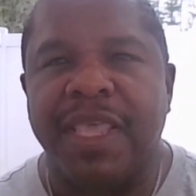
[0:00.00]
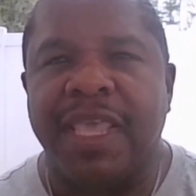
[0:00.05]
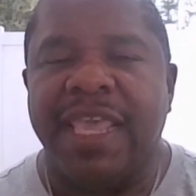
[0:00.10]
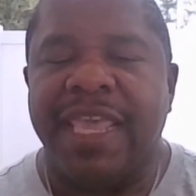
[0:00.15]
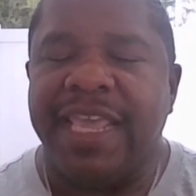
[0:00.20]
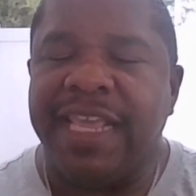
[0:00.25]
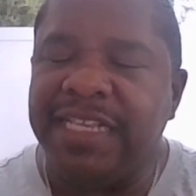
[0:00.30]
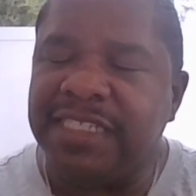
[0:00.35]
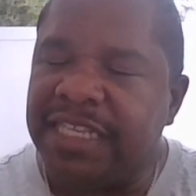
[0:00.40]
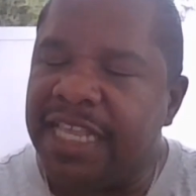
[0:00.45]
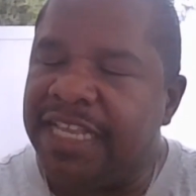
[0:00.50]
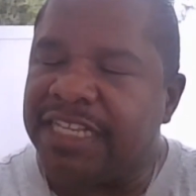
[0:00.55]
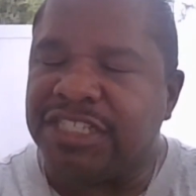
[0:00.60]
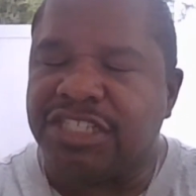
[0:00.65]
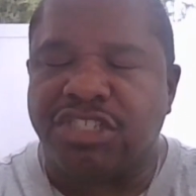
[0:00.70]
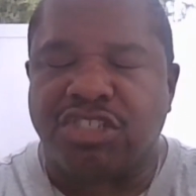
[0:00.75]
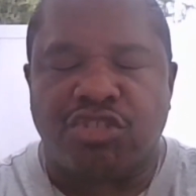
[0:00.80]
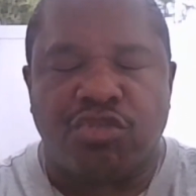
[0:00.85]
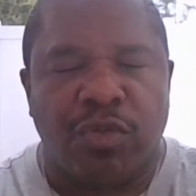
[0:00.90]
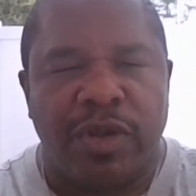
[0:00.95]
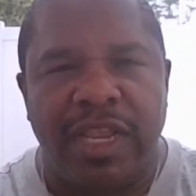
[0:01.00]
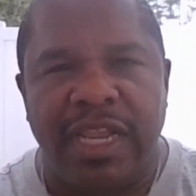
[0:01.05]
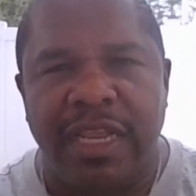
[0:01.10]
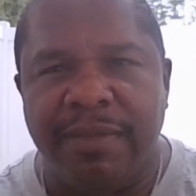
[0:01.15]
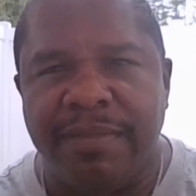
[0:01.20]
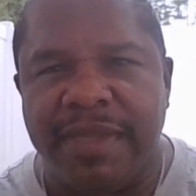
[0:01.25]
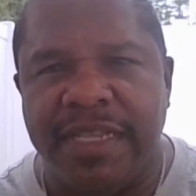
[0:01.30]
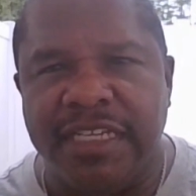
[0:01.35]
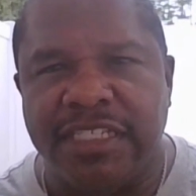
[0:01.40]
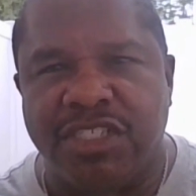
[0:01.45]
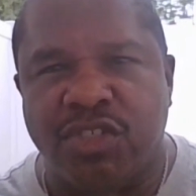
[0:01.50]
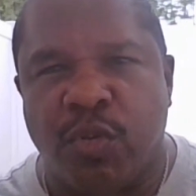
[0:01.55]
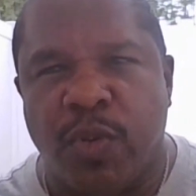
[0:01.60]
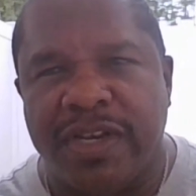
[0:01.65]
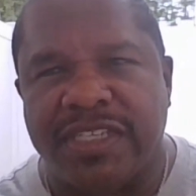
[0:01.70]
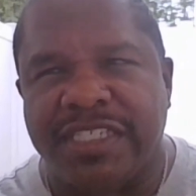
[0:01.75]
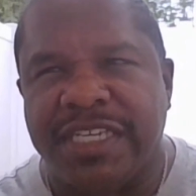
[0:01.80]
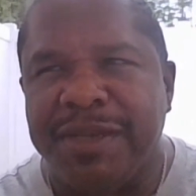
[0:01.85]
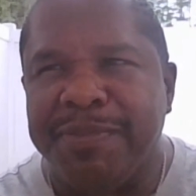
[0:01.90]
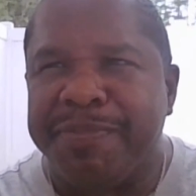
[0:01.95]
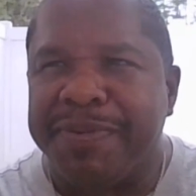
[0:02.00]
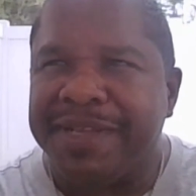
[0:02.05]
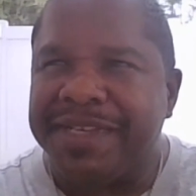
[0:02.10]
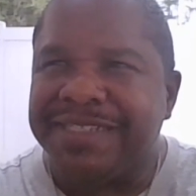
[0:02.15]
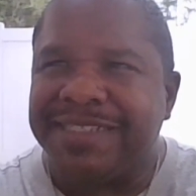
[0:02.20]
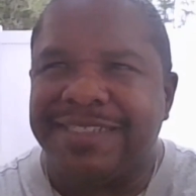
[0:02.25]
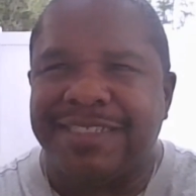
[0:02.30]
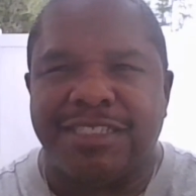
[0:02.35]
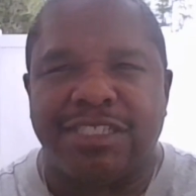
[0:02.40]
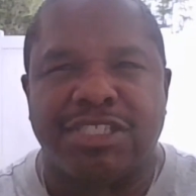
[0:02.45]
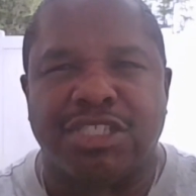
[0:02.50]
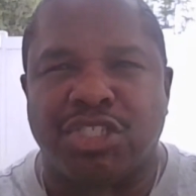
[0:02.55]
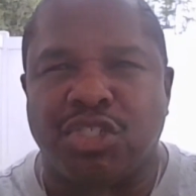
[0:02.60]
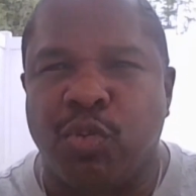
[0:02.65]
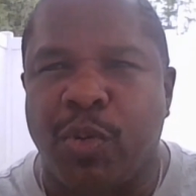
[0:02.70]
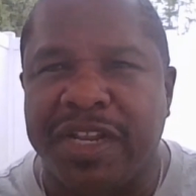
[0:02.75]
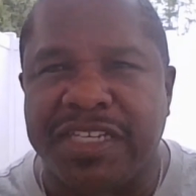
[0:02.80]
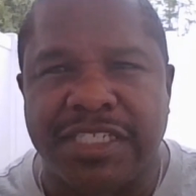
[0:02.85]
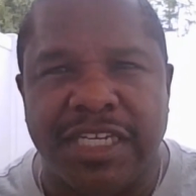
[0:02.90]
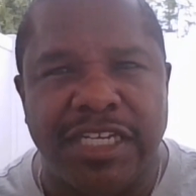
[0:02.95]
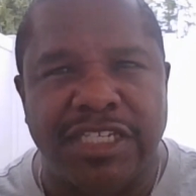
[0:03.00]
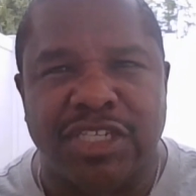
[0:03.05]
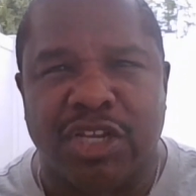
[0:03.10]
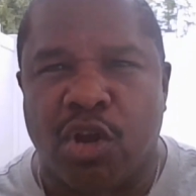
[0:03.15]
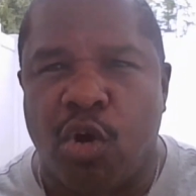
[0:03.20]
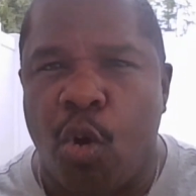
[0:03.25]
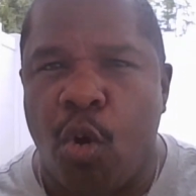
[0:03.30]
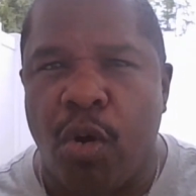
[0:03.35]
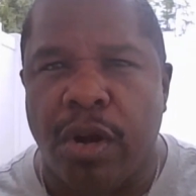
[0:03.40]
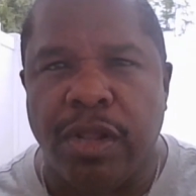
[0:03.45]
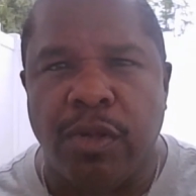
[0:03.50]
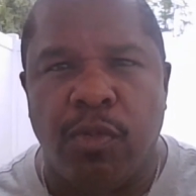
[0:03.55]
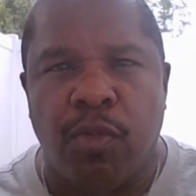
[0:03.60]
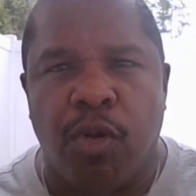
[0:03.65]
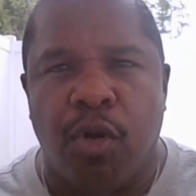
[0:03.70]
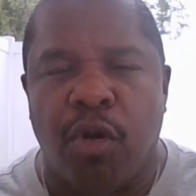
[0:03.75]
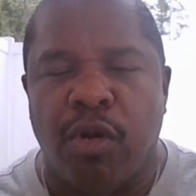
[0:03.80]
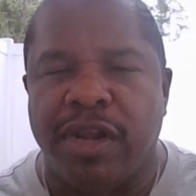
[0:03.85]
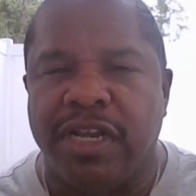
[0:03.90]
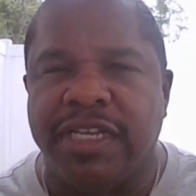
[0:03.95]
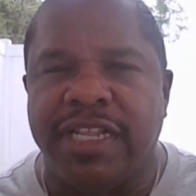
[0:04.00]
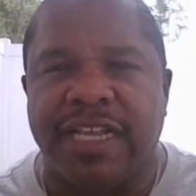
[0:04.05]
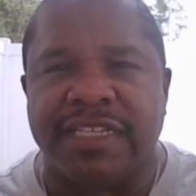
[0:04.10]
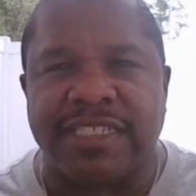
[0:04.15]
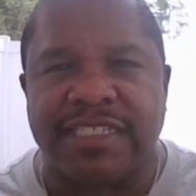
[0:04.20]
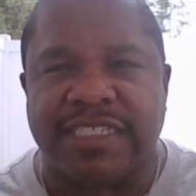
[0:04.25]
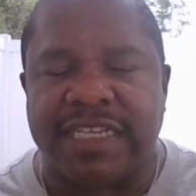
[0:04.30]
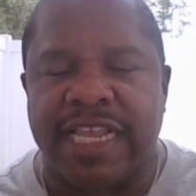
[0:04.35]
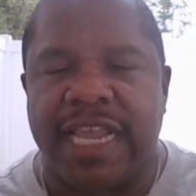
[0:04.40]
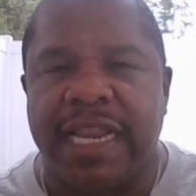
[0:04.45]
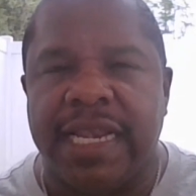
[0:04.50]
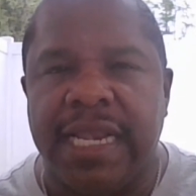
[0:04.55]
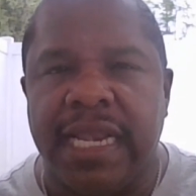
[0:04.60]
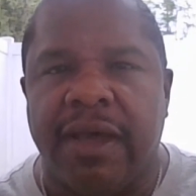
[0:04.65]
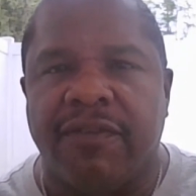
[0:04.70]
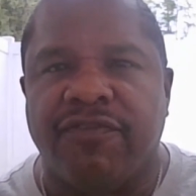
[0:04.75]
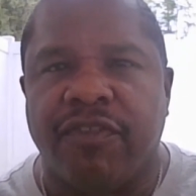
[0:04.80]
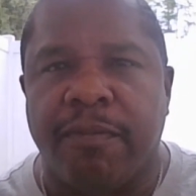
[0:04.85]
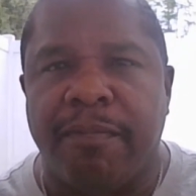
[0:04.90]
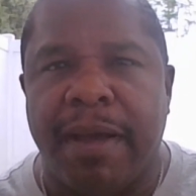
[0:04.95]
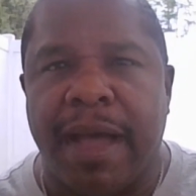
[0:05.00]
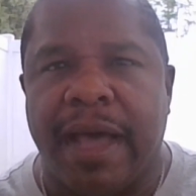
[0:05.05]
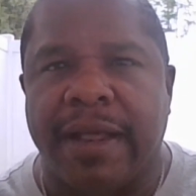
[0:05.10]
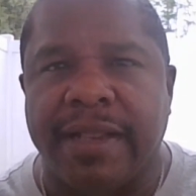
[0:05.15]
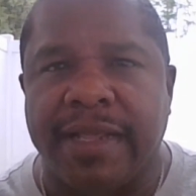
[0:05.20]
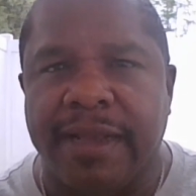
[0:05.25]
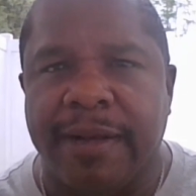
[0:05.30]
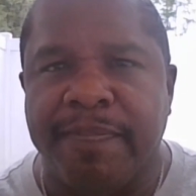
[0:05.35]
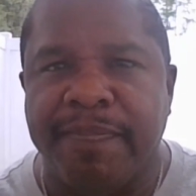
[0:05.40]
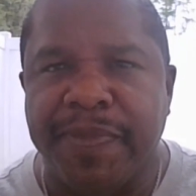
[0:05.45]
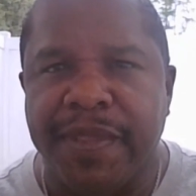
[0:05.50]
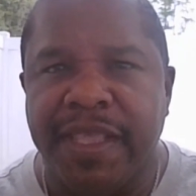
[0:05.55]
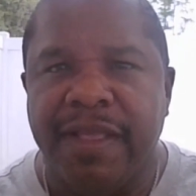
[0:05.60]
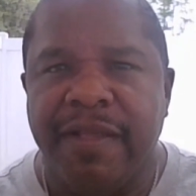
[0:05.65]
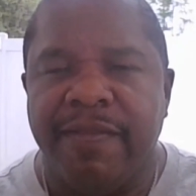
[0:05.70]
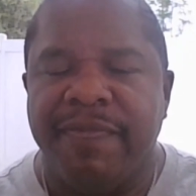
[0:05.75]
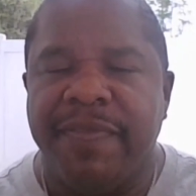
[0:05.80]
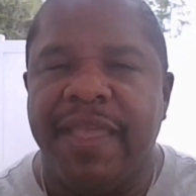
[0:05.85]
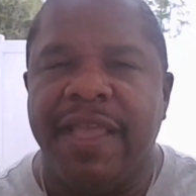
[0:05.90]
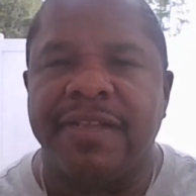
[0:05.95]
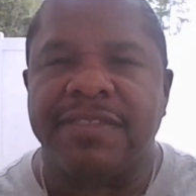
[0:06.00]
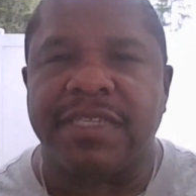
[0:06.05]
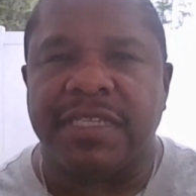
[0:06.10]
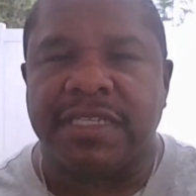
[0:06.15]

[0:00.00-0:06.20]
He's extremely twitchy, but twitchy is a corny word. It doesn't say enough about him. There's a